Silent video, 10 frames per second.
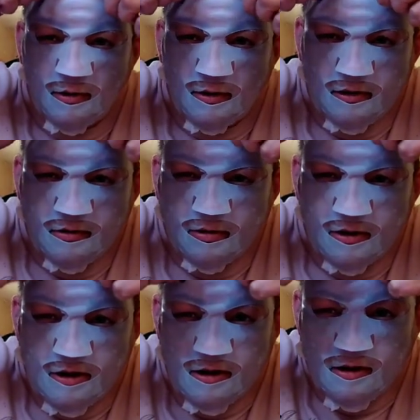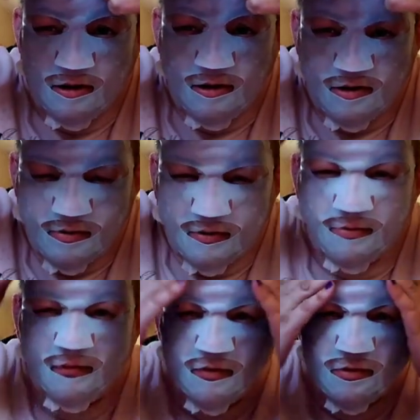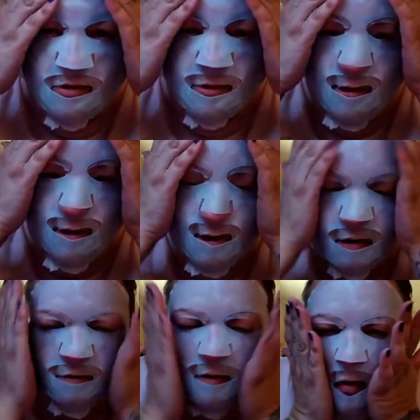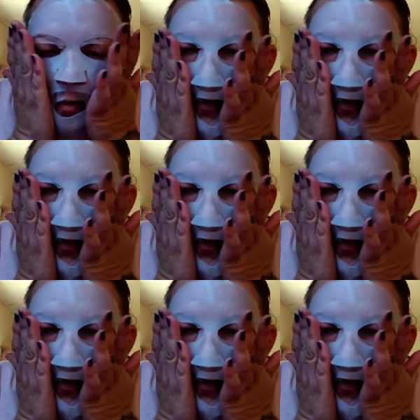quite pleased with my first one.